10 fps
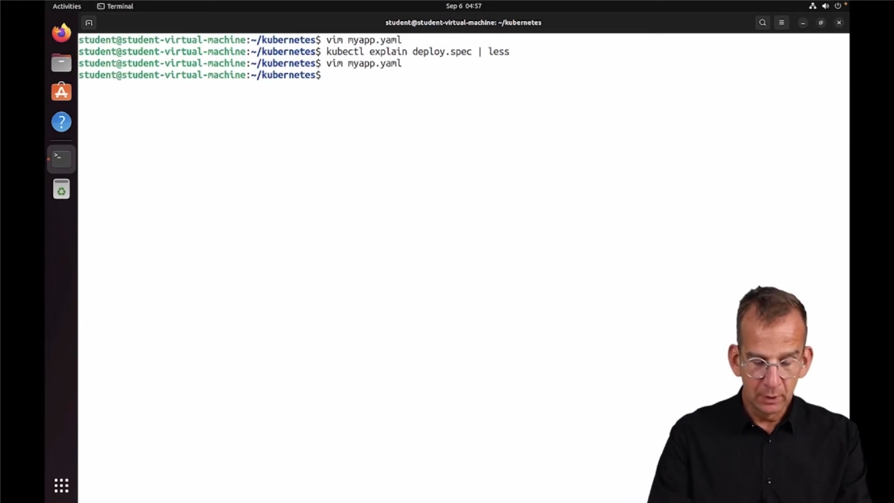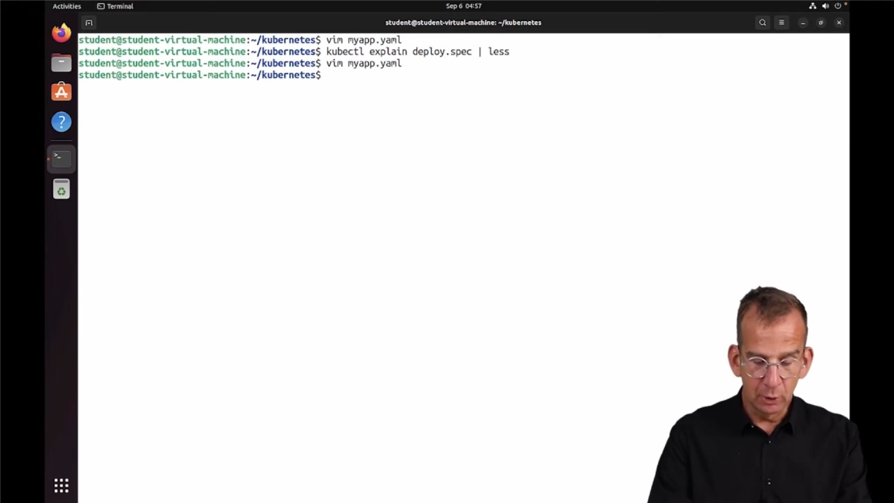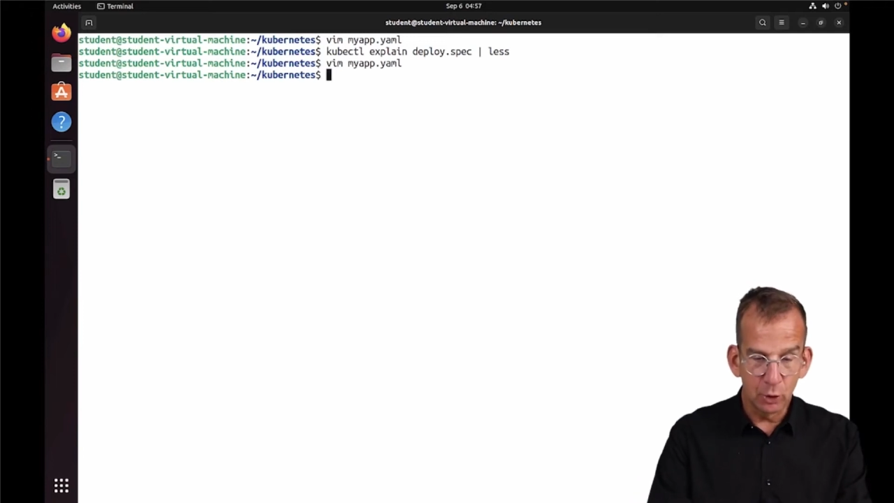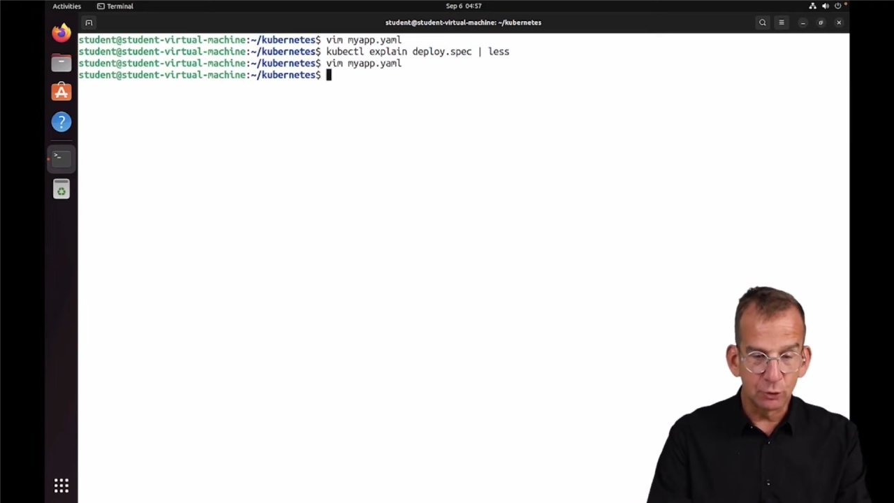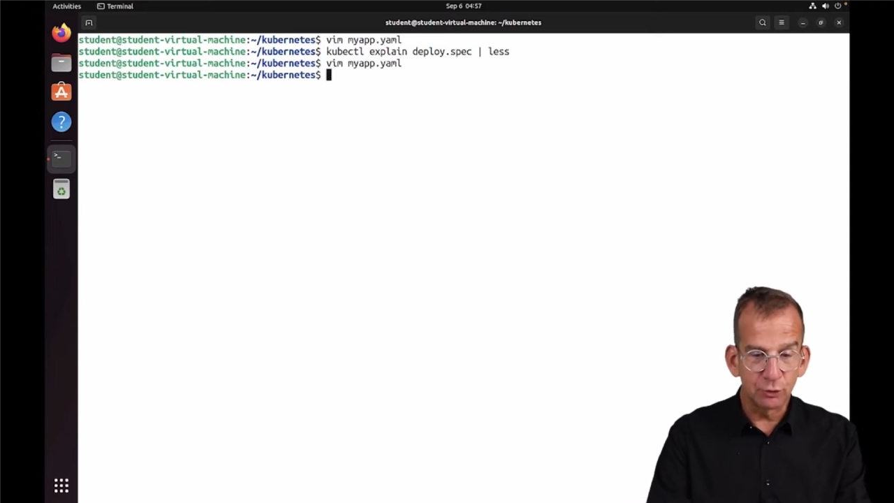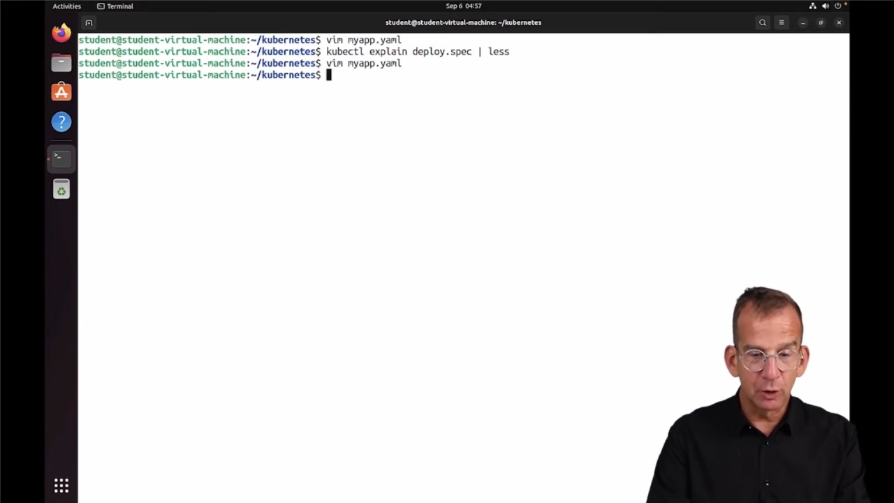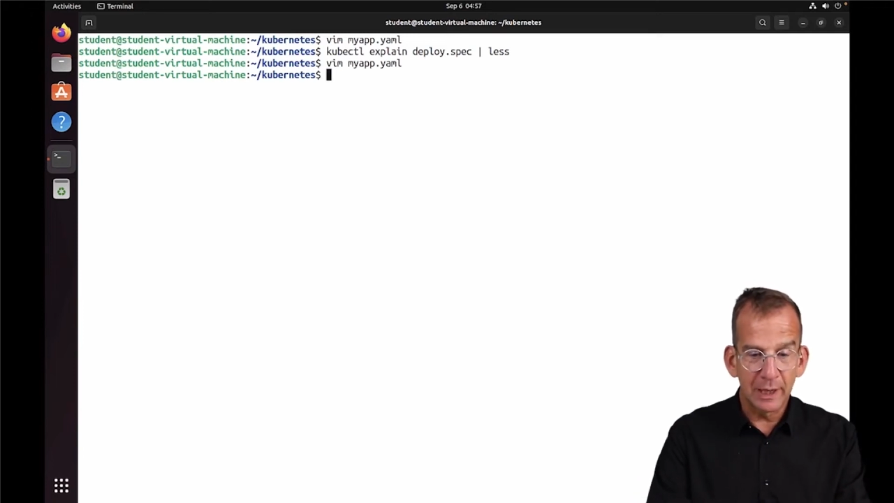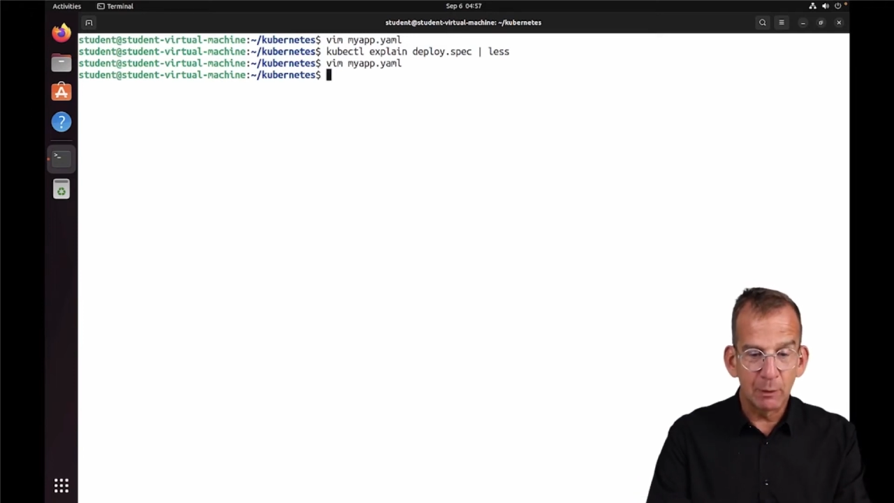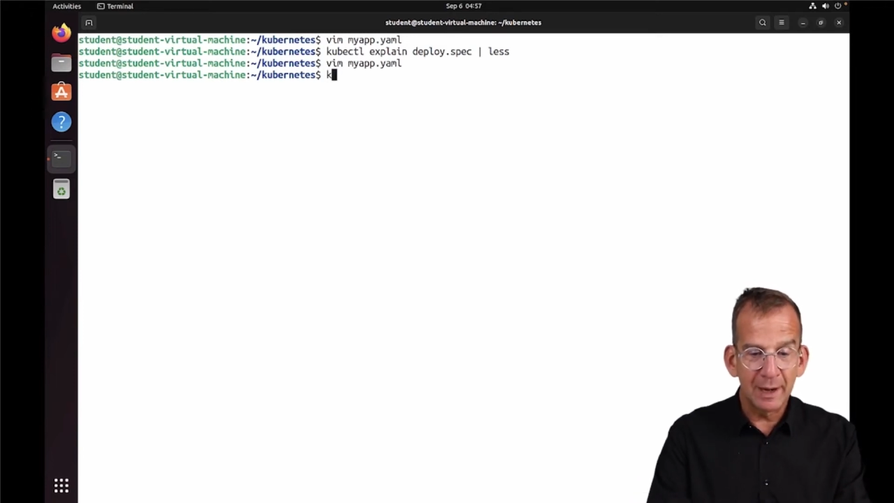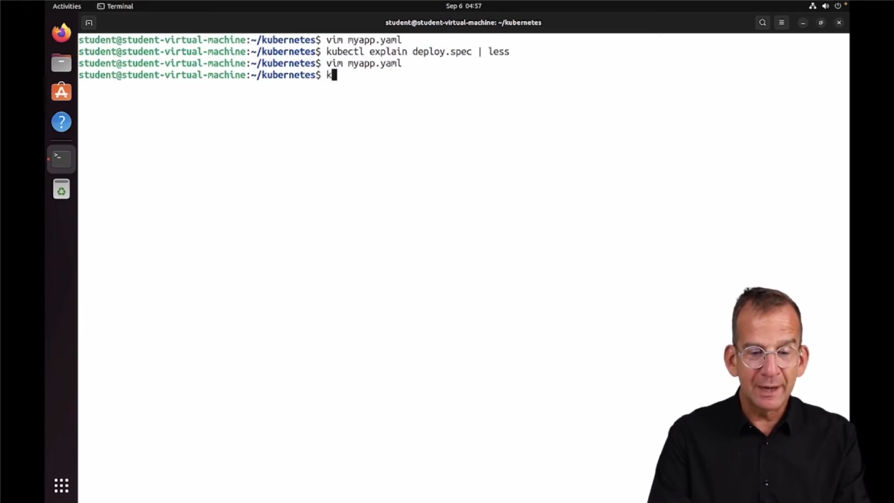Good, so
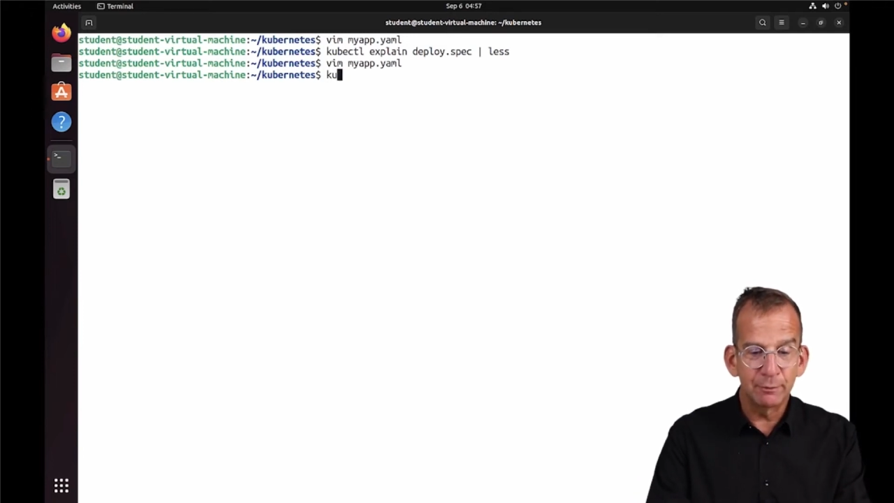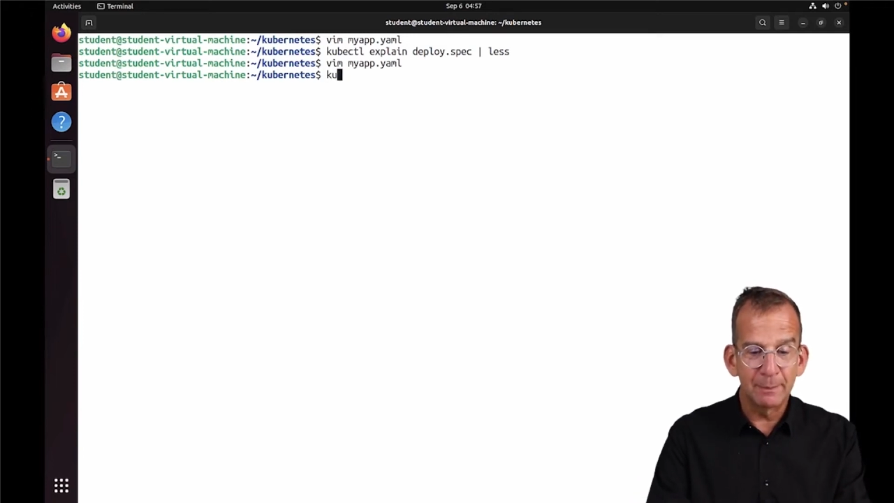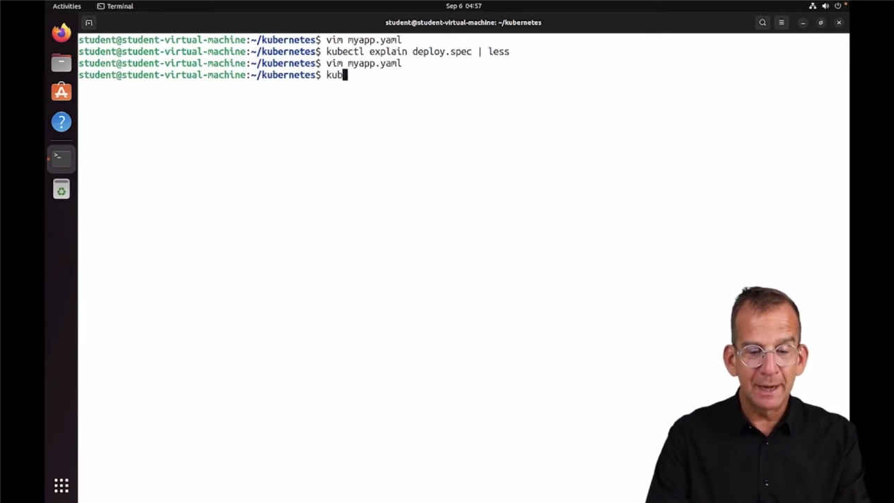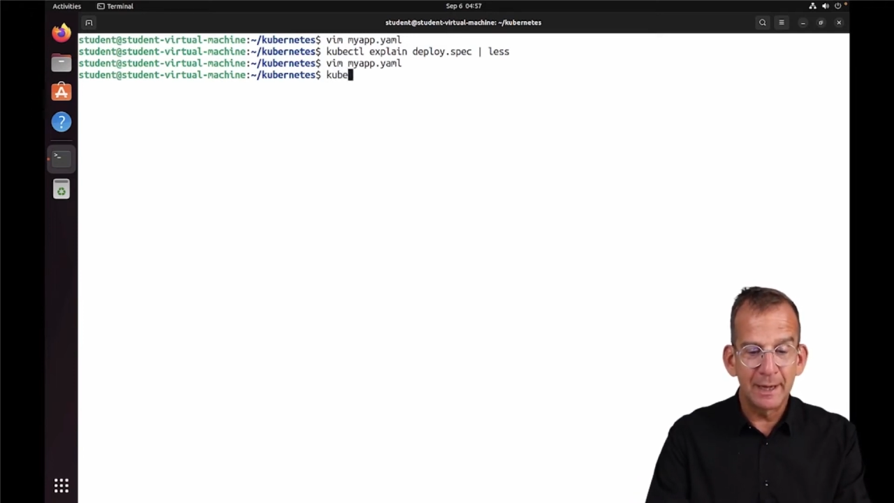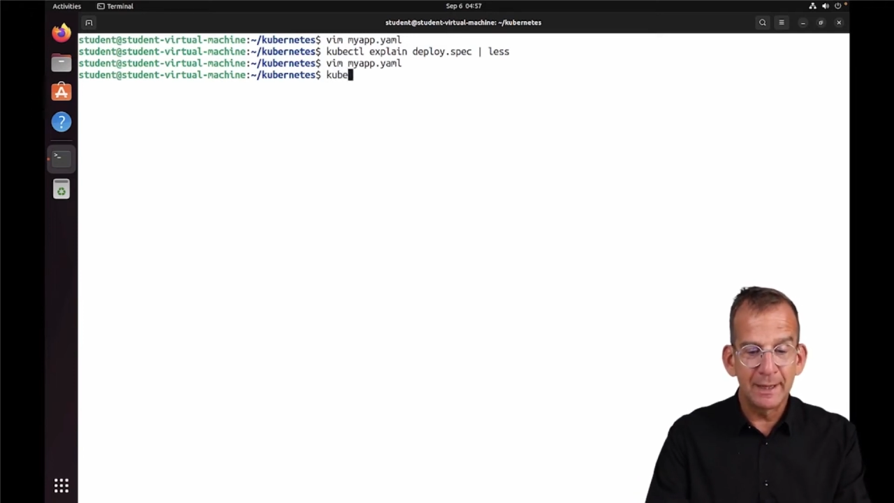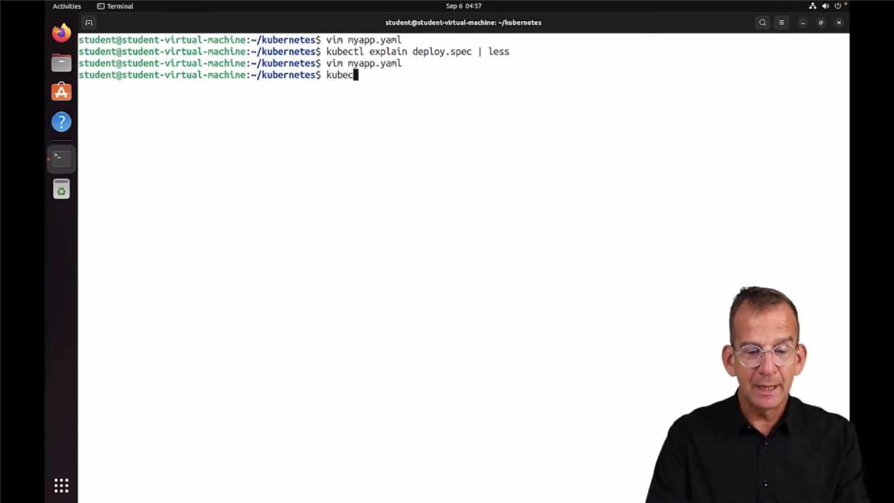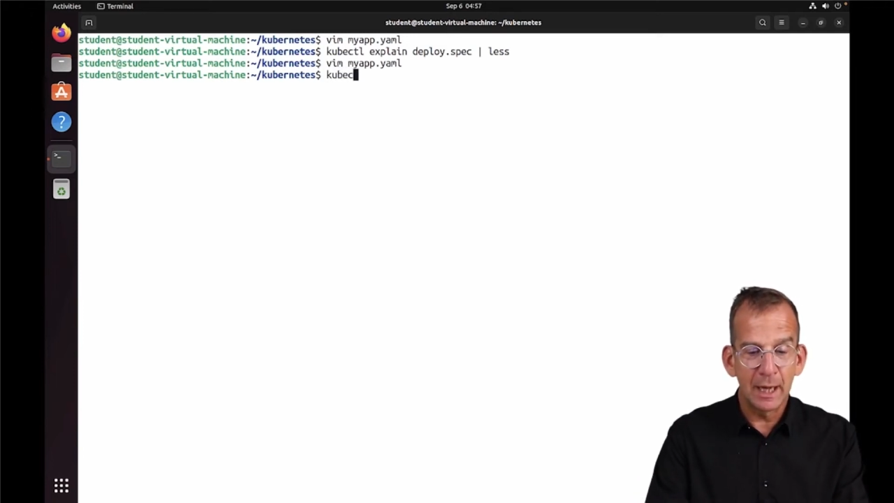now I have my